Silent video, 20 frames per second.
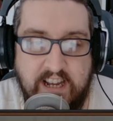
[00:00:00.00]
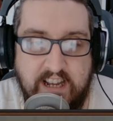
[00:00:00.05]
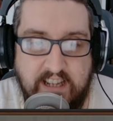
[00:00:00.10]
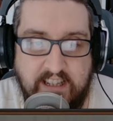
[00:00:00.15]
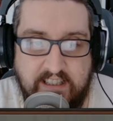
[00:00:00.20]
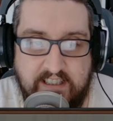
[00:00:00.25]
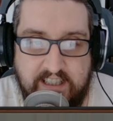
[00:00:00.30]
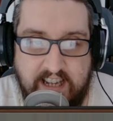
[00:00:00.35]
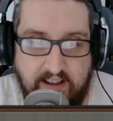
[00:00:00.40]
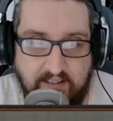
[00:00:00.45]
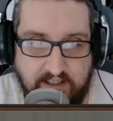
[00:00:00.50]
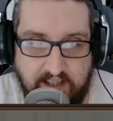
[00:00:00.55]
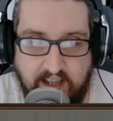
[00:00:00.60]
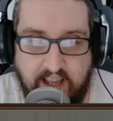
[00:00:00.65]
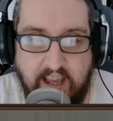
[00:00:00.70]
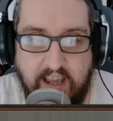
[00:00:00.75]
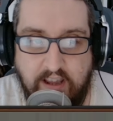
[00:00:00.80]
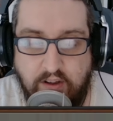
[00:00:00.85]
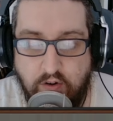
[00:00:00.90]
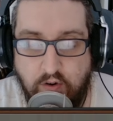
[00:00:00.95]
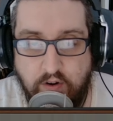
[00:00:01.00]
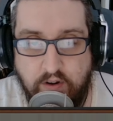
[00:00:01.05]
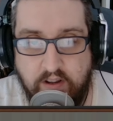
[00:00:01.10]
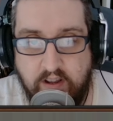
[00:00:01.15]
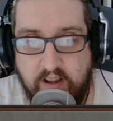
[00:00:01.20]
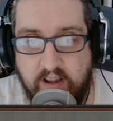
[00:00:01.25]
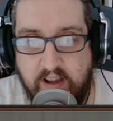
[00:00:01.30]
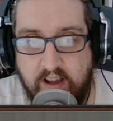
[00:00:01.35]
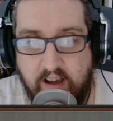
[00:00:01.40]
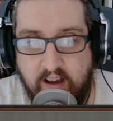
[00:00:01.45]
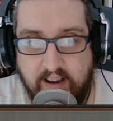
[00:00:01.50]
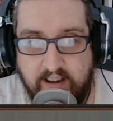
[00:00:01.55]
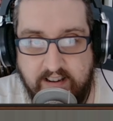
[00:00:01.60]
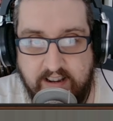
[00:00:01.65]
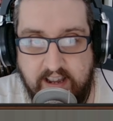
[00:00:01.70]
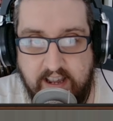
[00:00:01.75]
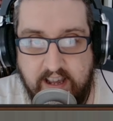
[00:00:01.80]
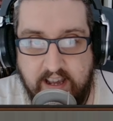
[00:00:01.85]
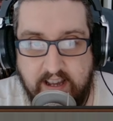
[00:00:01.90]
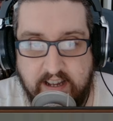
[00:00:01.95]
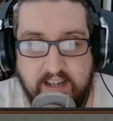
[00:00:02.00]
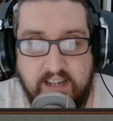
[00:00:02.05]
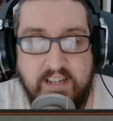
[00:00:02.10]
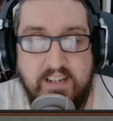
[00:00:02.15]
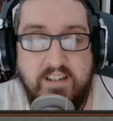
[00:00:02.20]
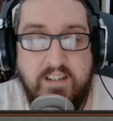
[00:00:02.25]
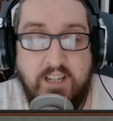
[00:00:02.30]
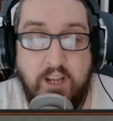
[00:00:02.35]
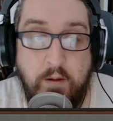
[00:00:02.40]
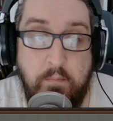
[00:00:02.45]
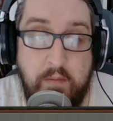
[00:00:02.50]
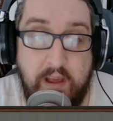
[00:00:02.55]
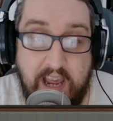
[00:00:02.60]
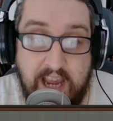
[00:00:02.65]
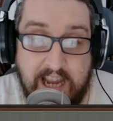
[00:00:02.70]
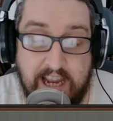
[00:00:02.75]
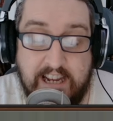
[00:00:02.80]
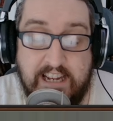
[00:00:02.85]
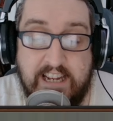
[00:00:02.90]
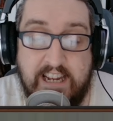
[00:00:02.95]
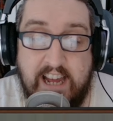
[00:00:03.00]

Sounds like a good idea to me.